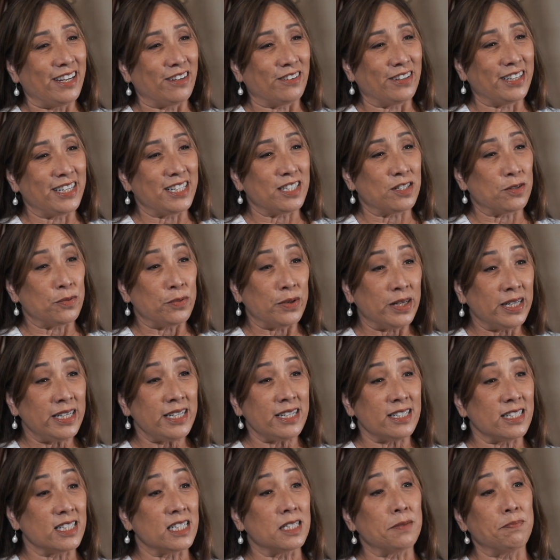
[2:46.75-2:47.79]
he's
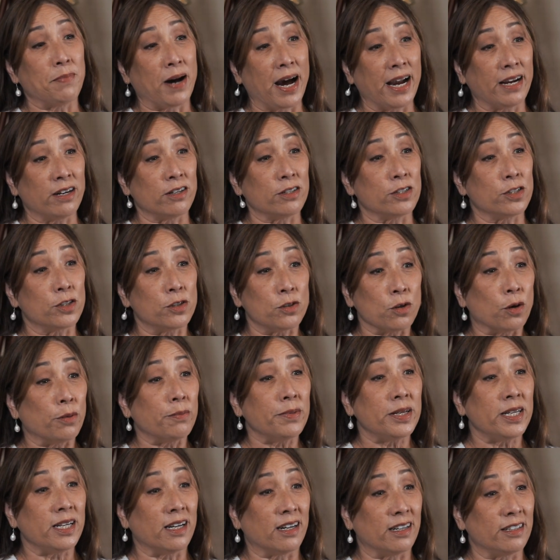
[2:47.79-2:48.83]
really inspired so
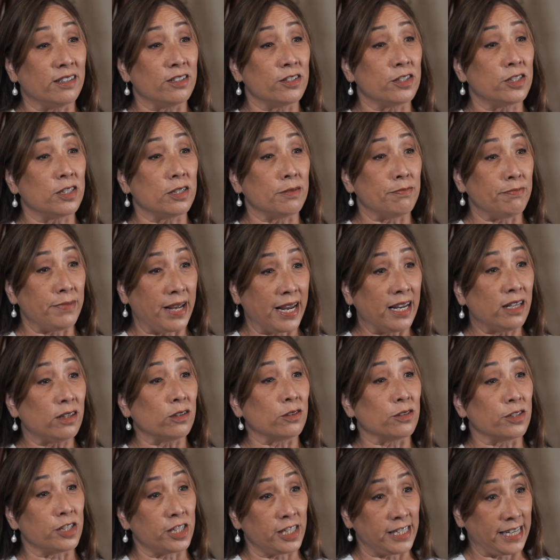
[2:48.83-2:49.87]
many others to make
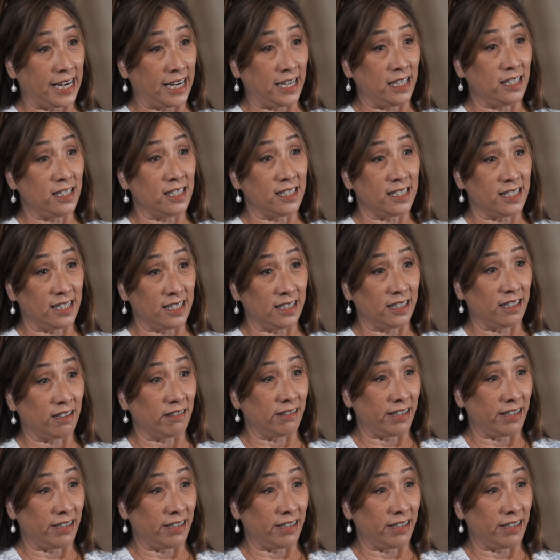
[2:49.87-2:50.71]
those changes in their